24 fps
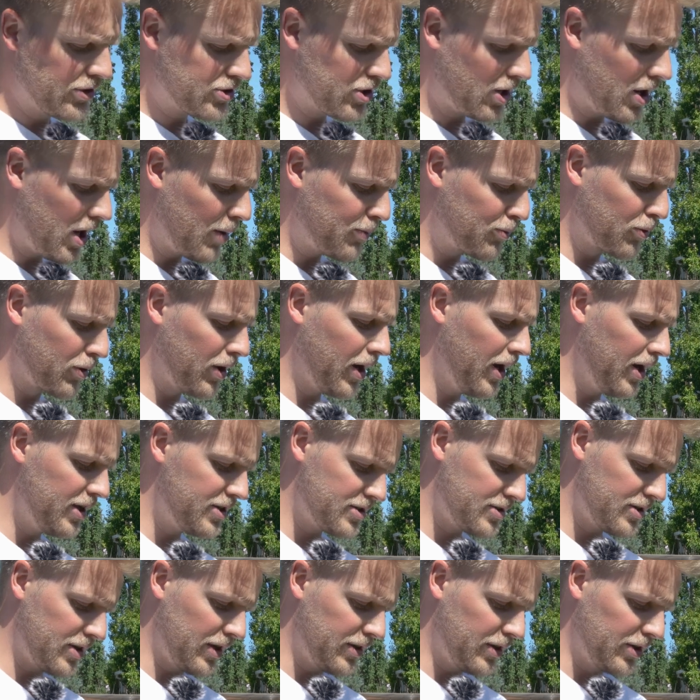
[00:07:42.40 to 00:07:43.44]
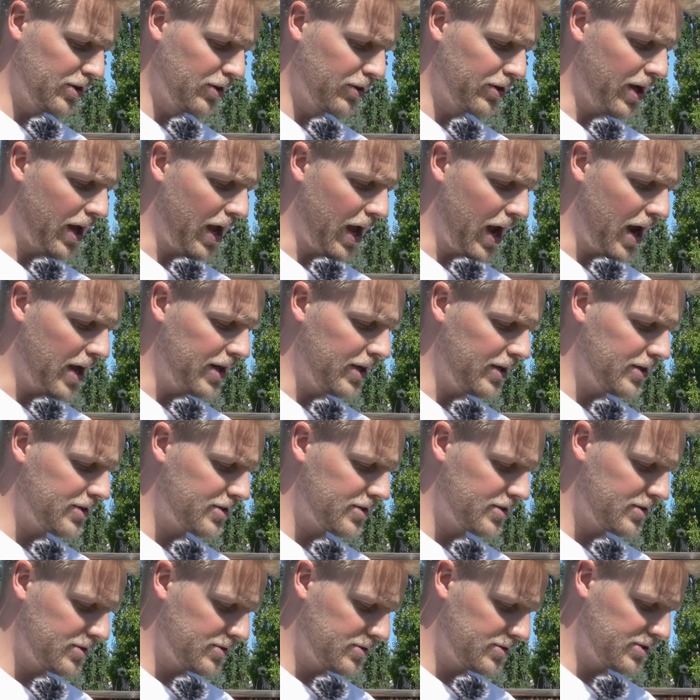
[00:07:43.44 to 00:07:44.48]
the top right and then go to edit
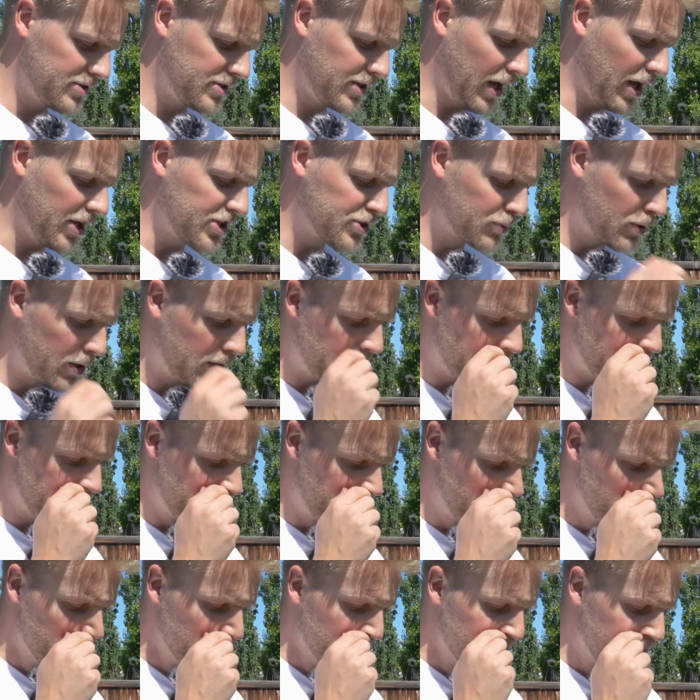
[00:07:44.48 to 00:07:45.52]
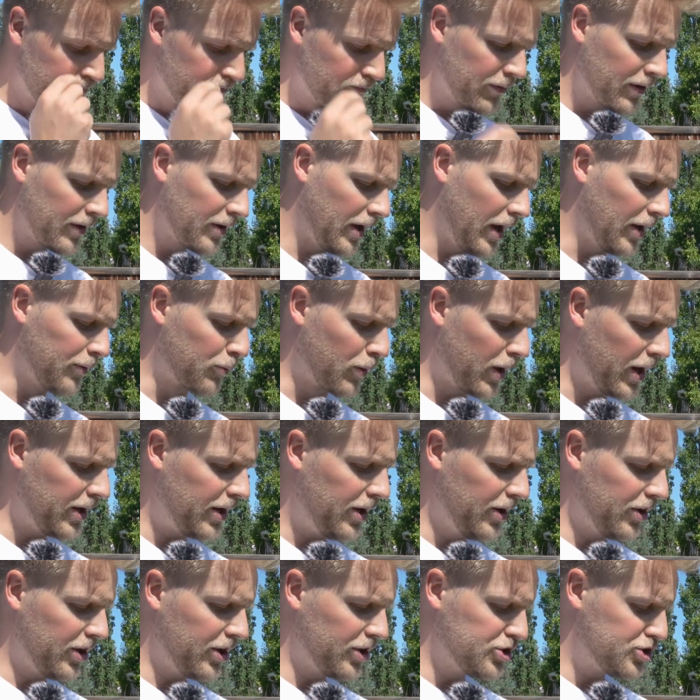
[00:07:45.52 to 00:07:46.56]
schedule. And right
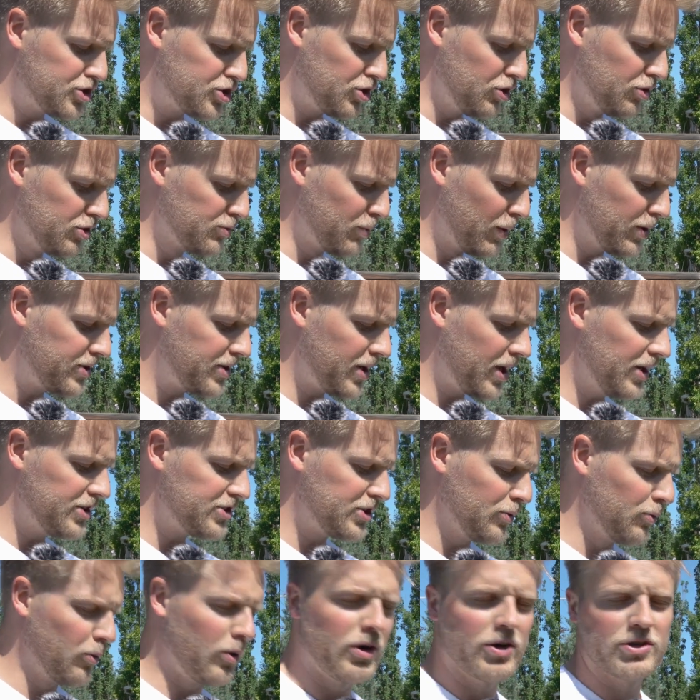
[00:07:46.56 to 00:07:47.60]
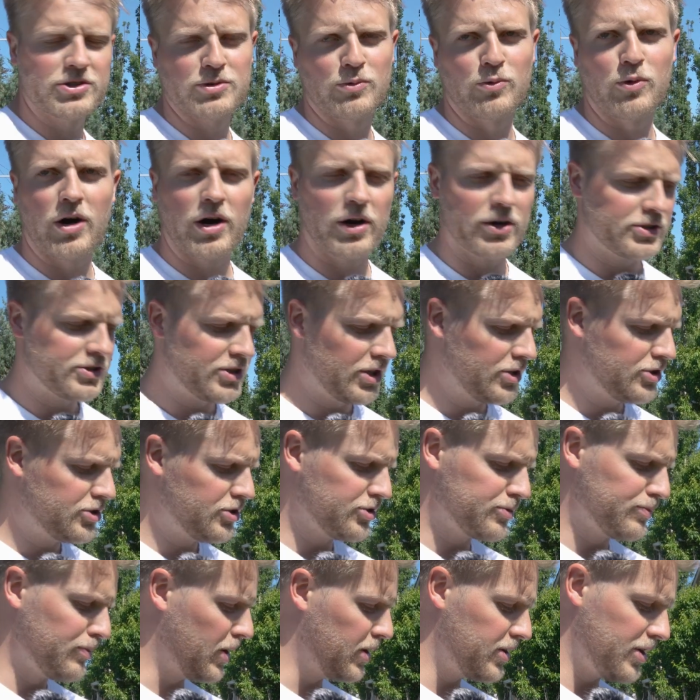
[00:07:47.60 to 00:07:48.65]
here, you can choose what days you want to water. So you can
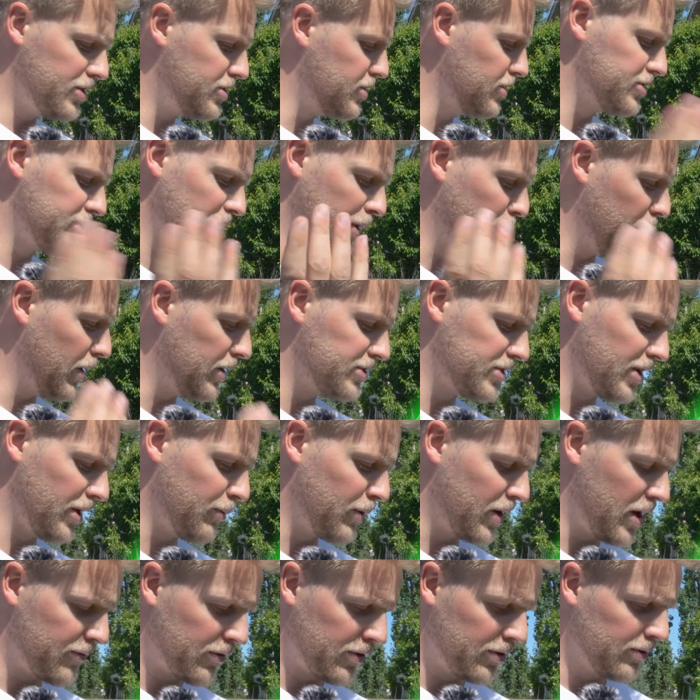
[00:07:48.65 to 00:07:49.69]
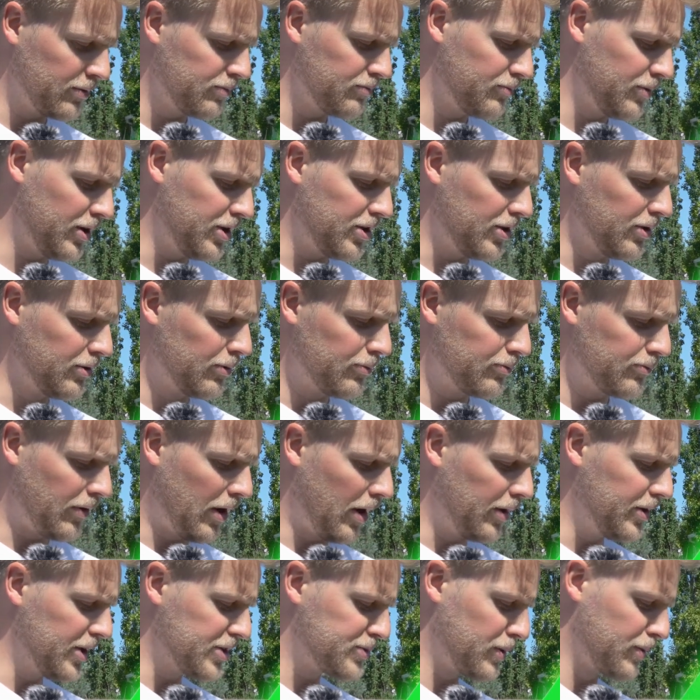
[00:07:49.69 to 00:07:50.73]
choose Monday, Tuesday, Wednesday, whatever we do.
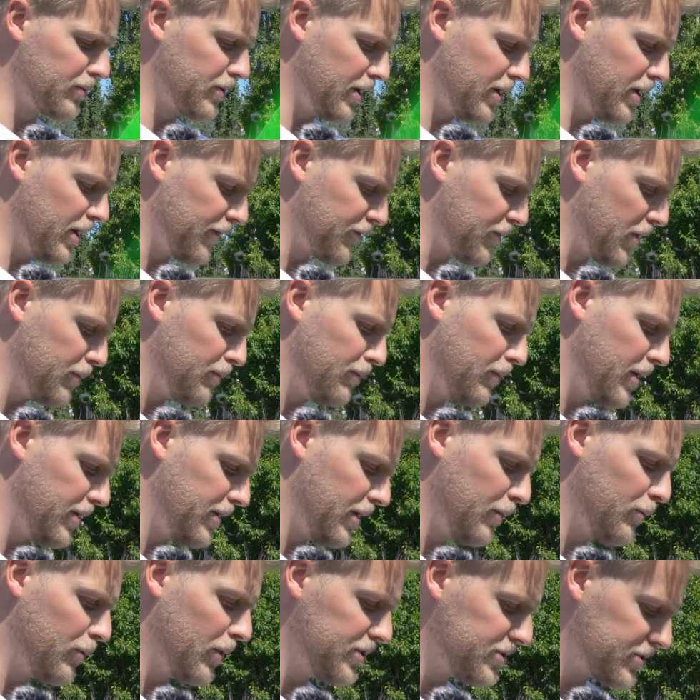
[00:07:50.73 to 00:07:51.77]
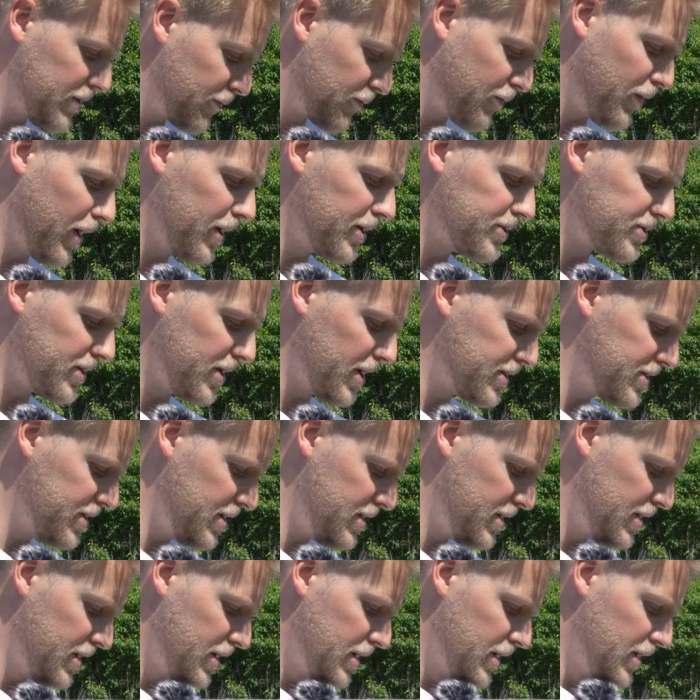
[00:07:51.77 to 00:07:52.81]
On this one right here, I've got Monday, Wednesday, Friday
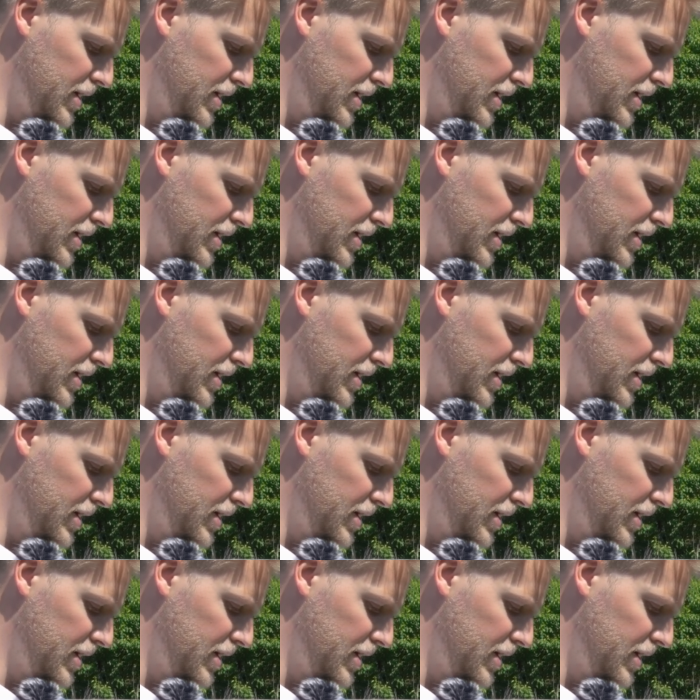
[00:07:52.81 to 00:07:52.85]
selected